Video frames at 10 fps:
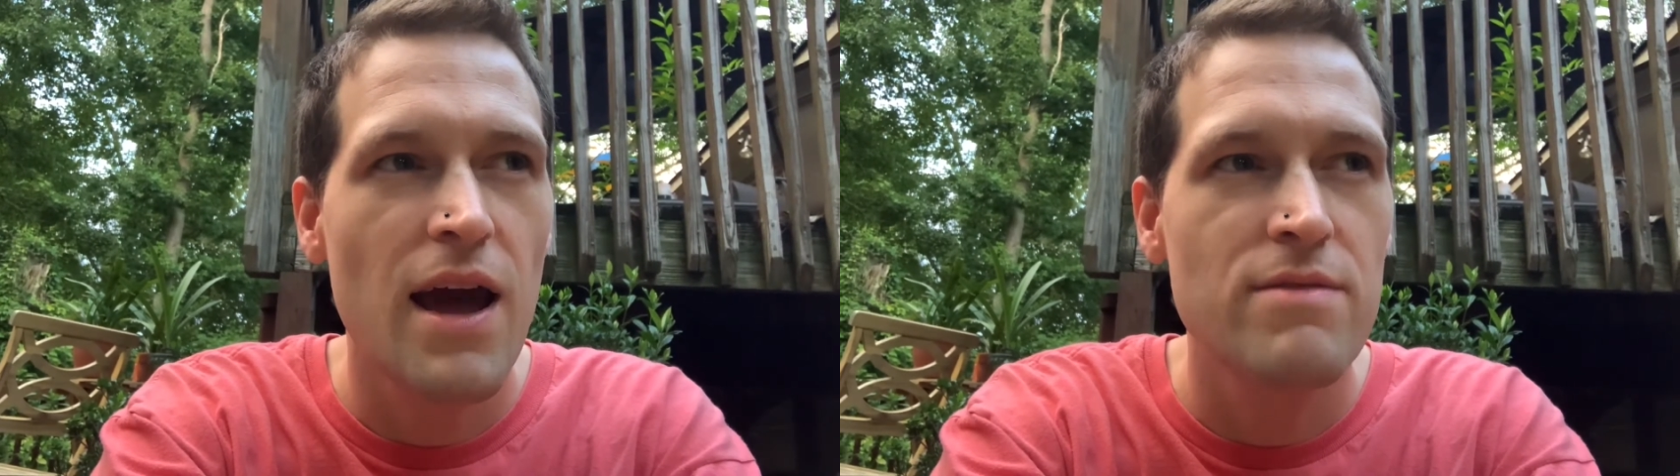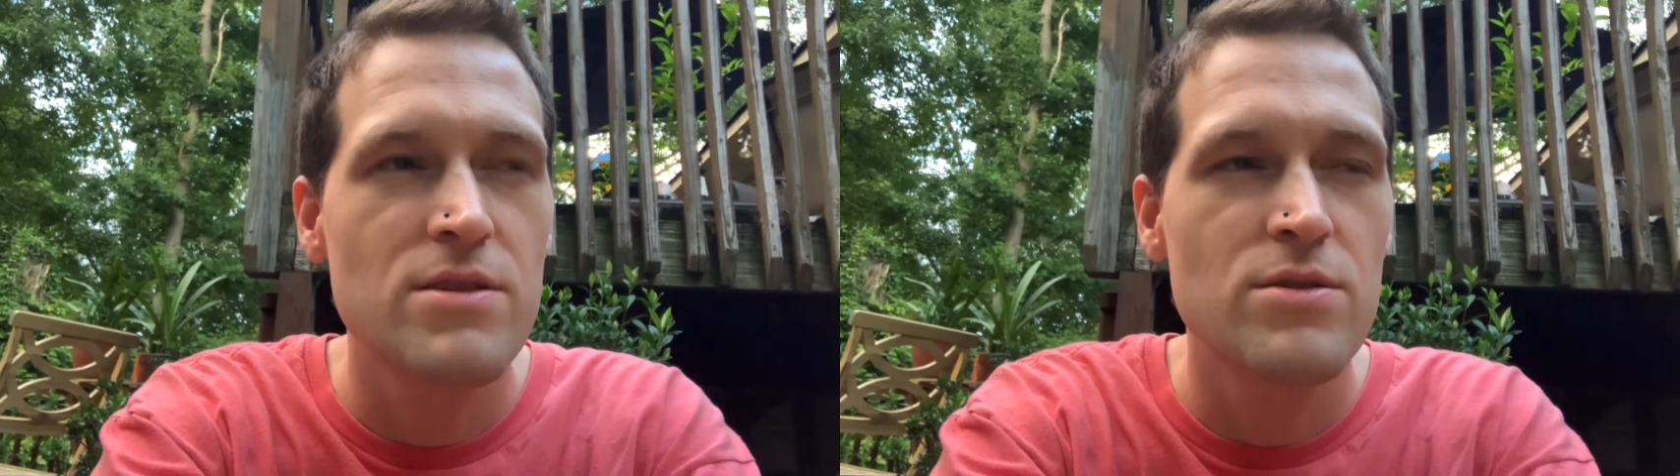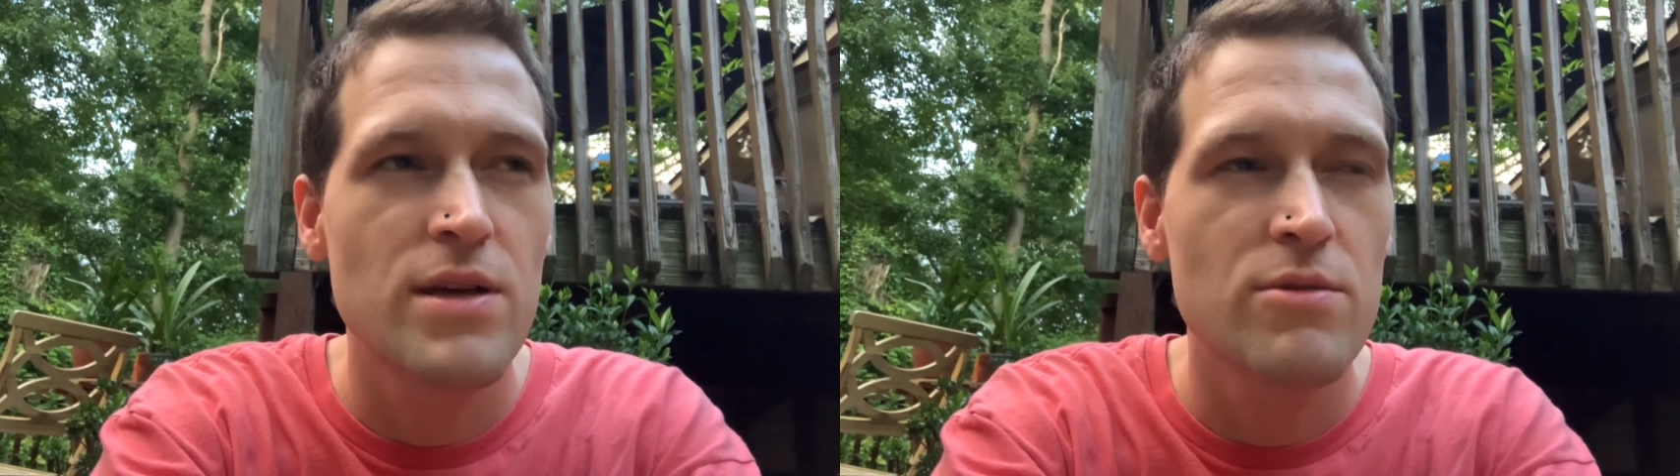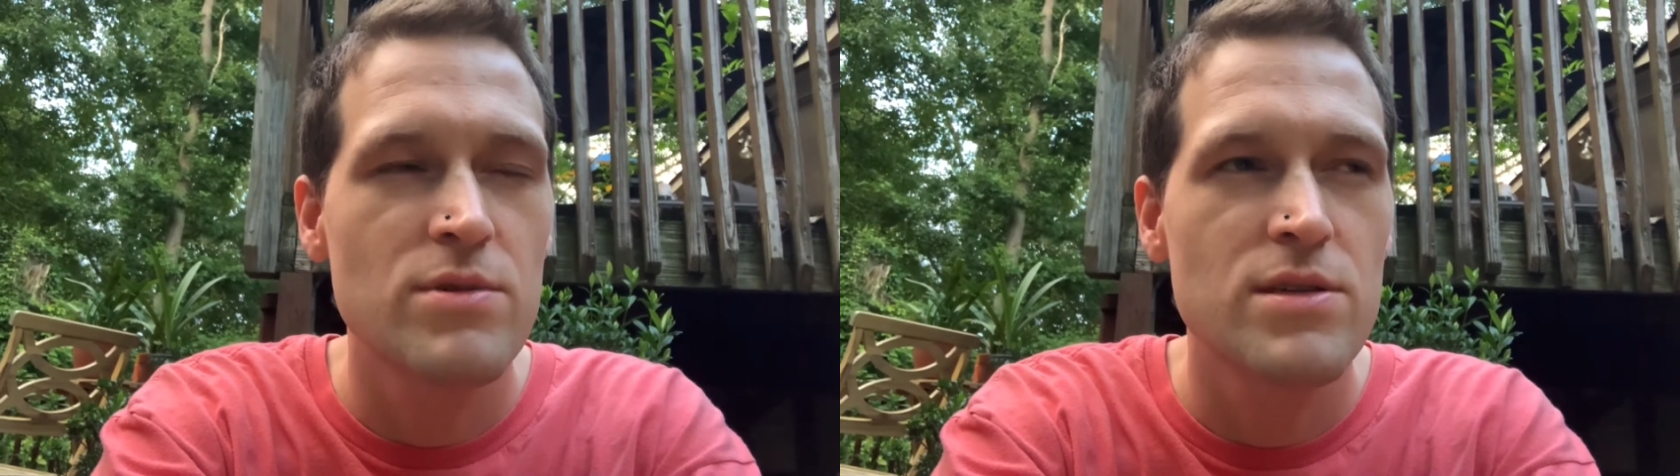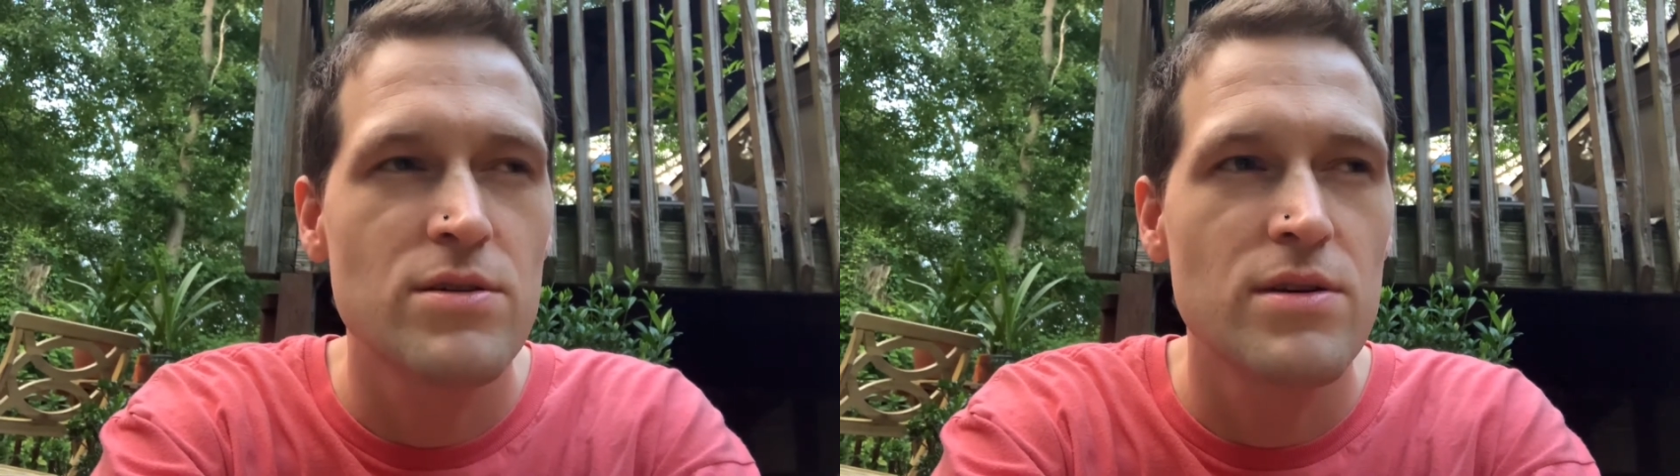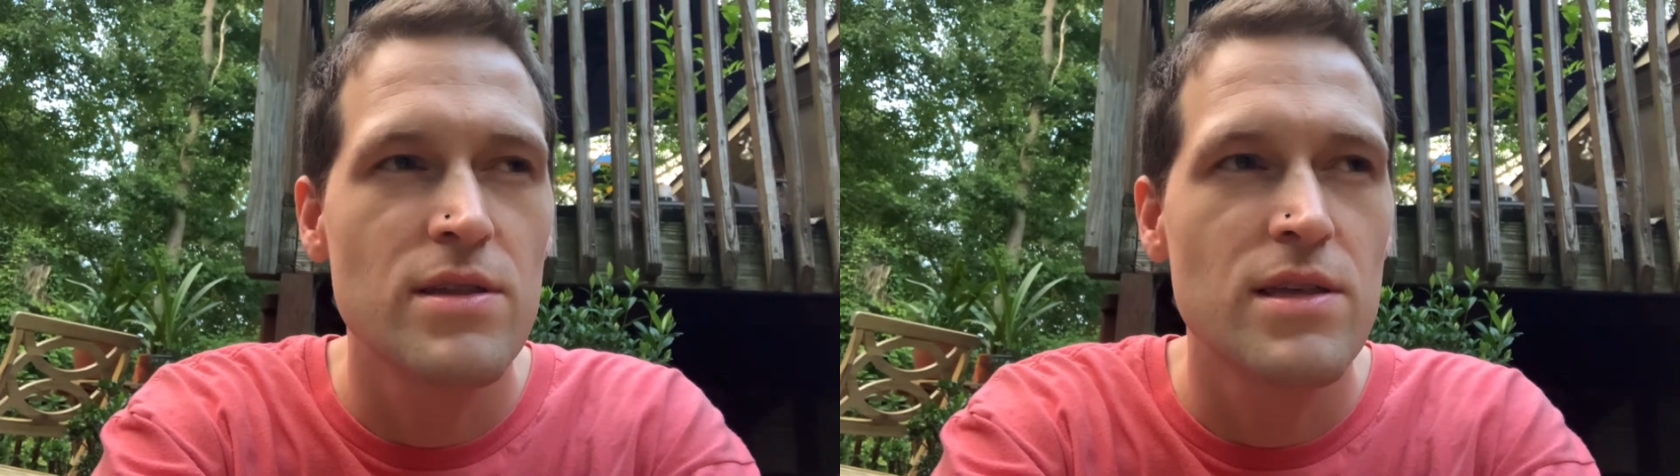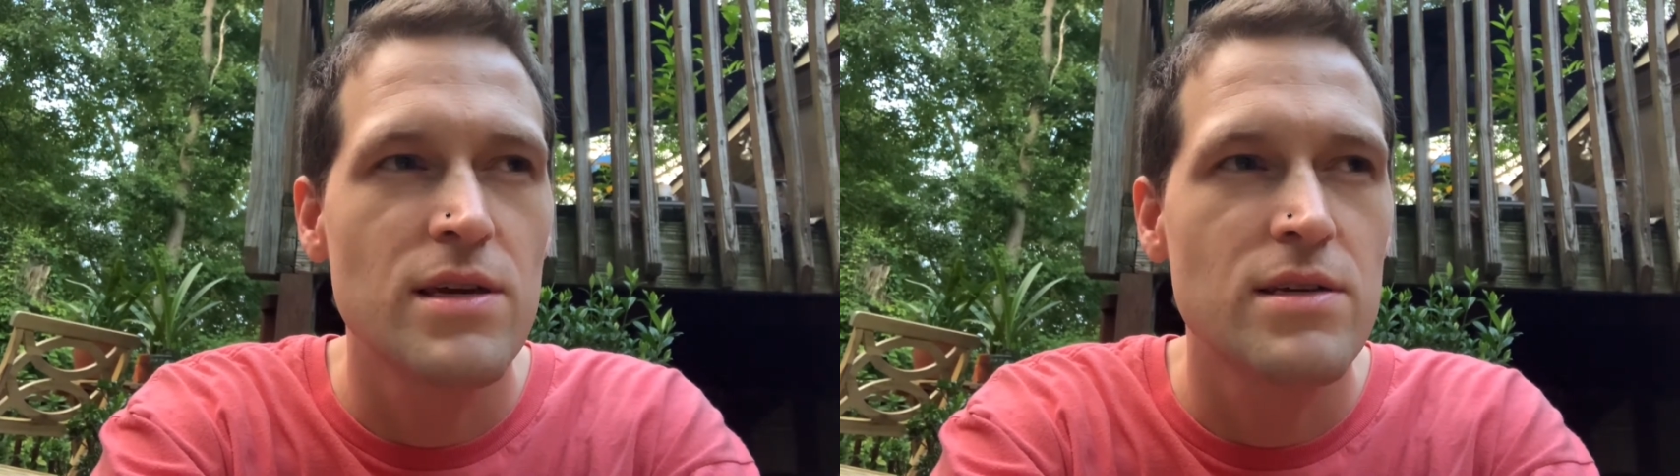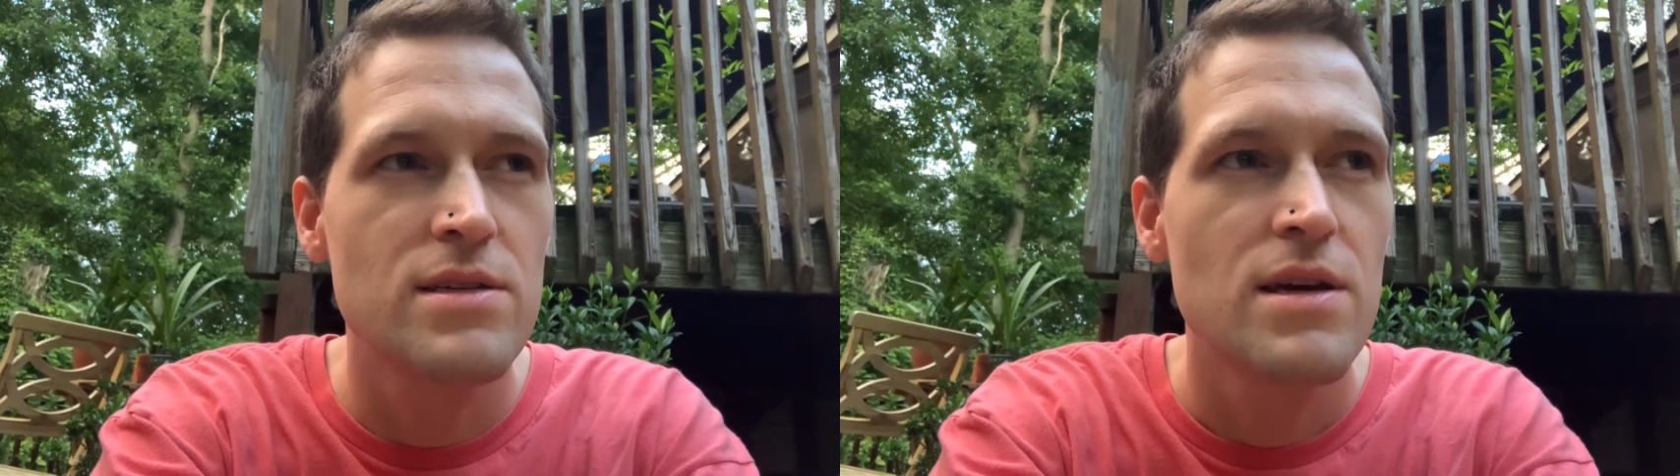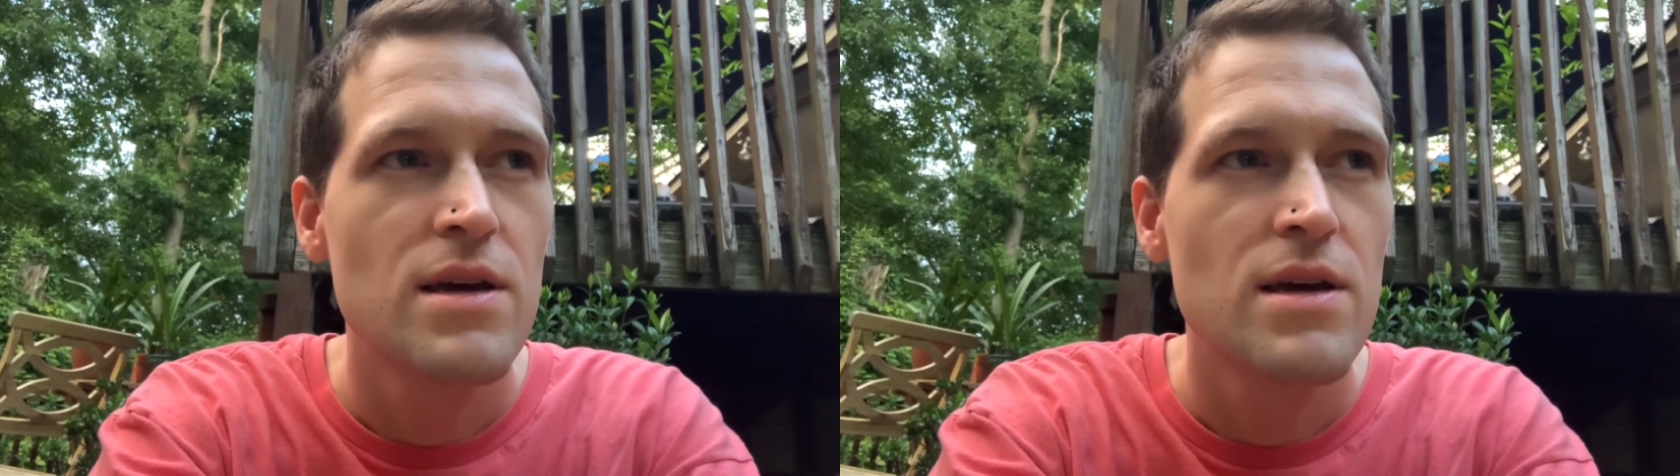have to do that with certain things.